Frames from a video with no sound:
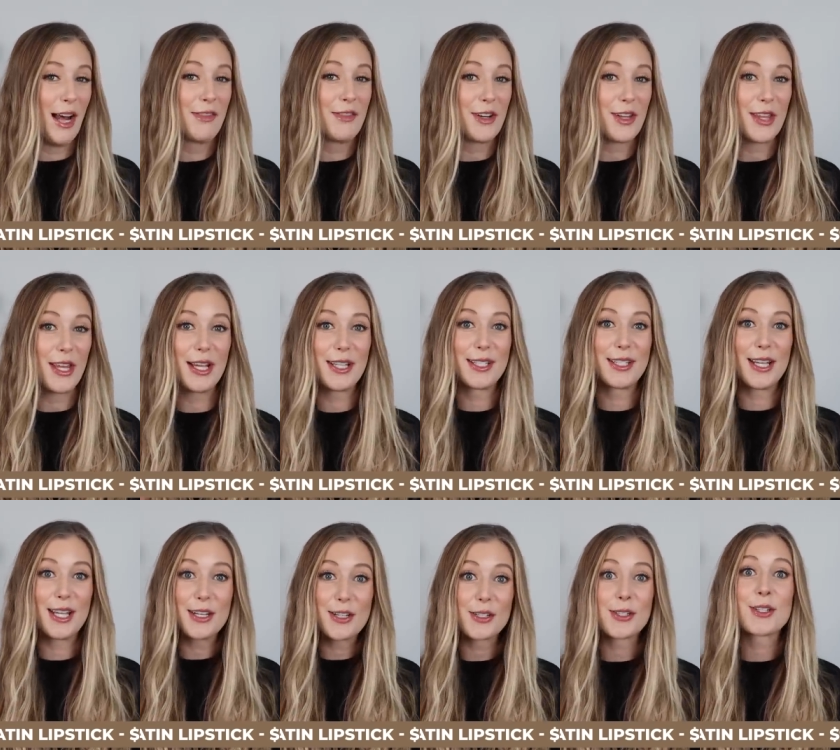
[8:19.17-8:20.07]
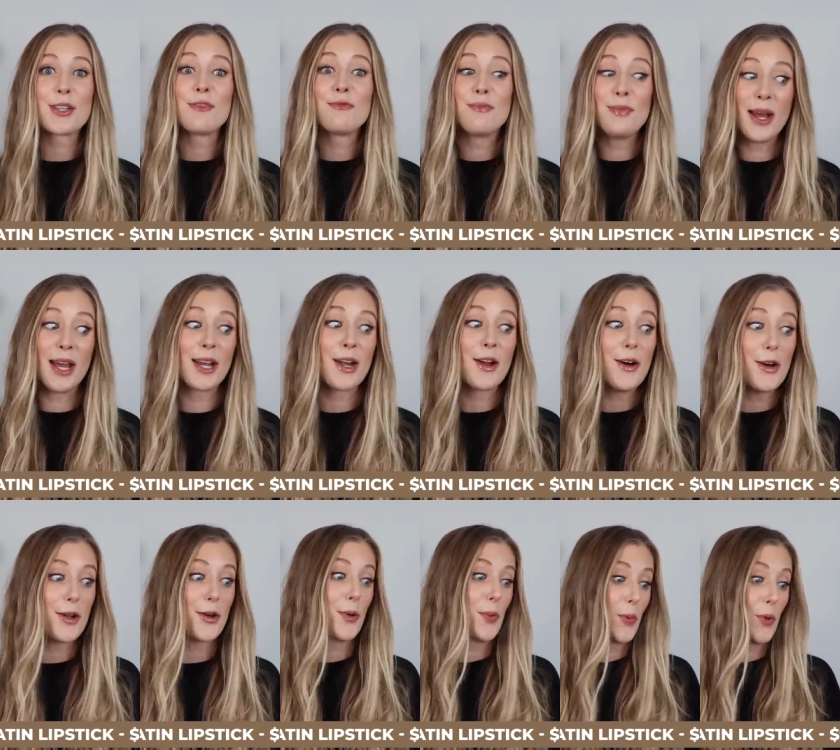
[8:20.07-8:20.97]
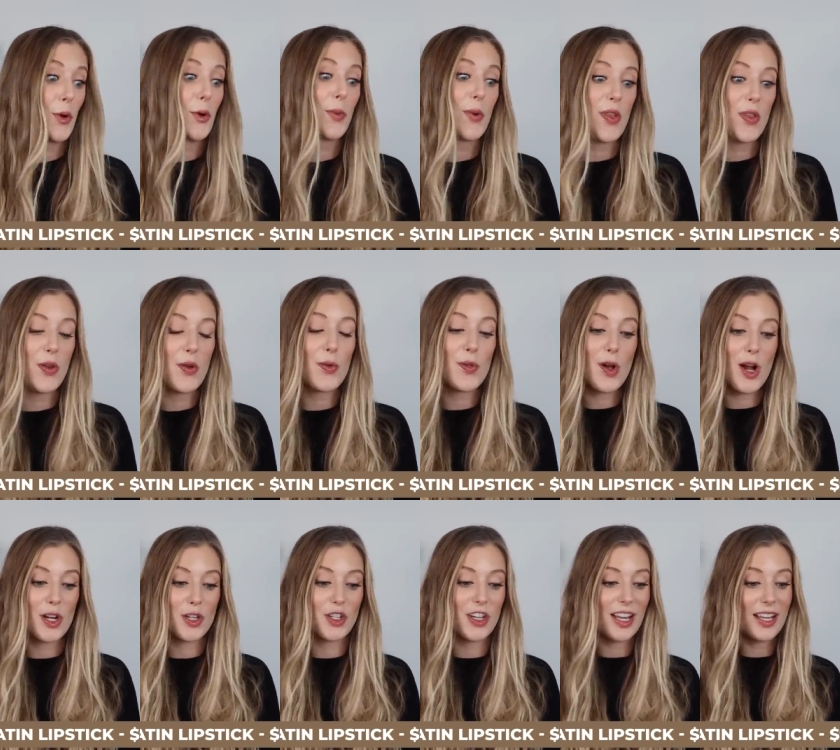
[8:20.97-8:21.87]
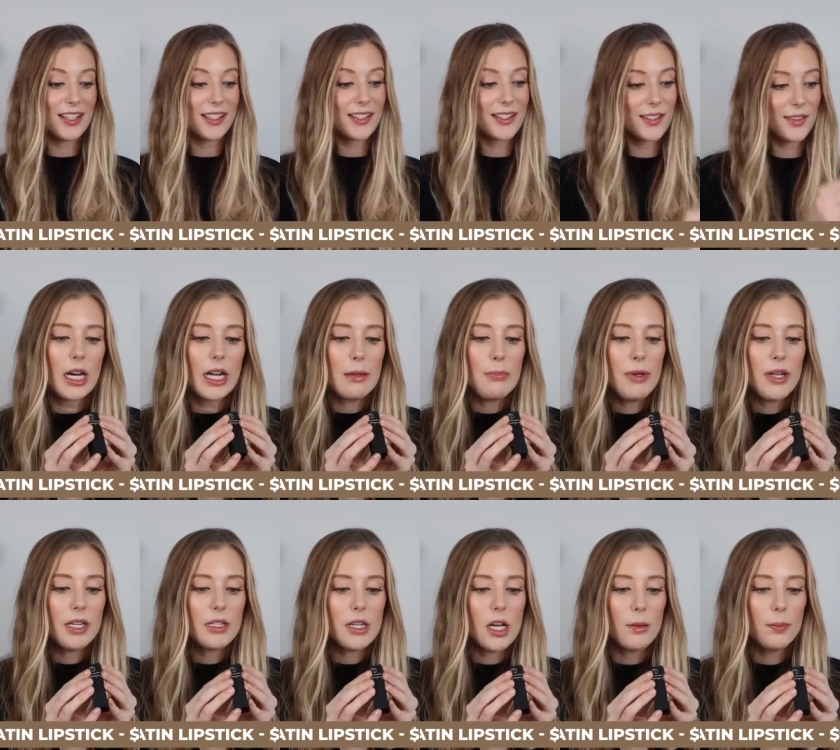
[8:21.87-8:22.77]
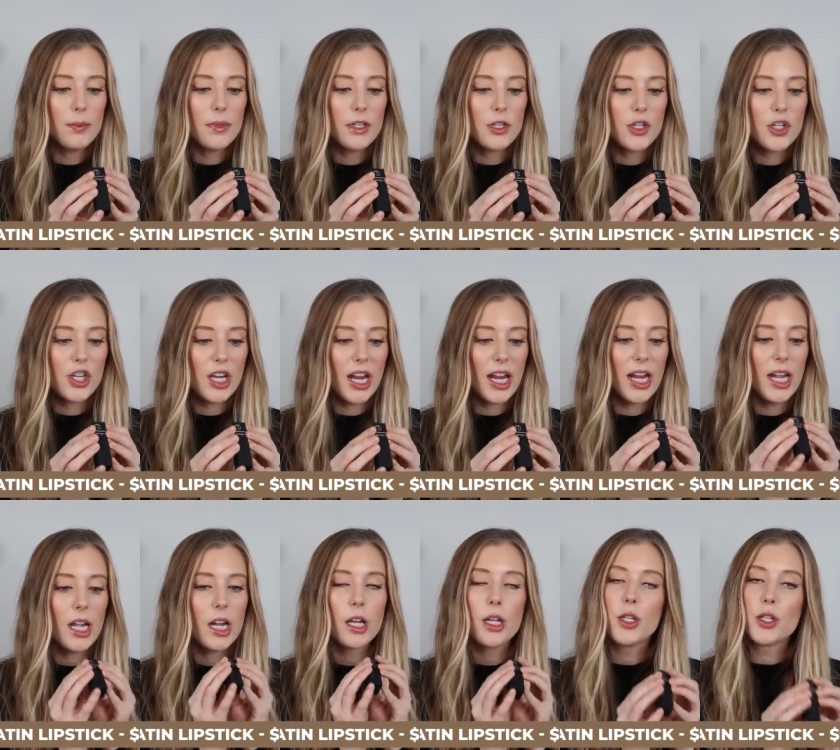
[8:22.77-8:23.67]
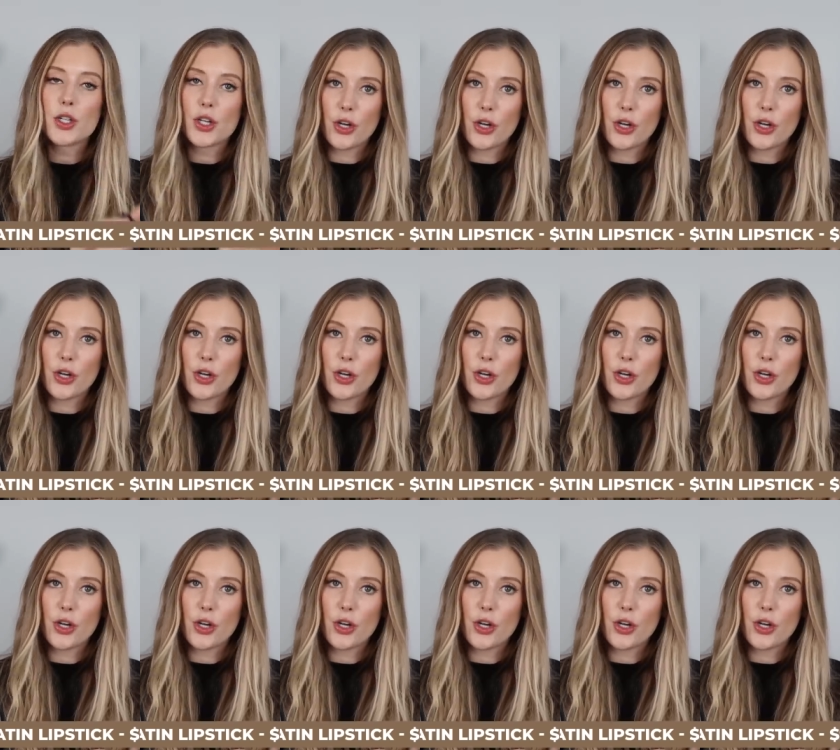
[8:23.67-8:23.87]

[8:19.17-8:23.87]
after this. They just have been on a roll with new launches. I picked up the shade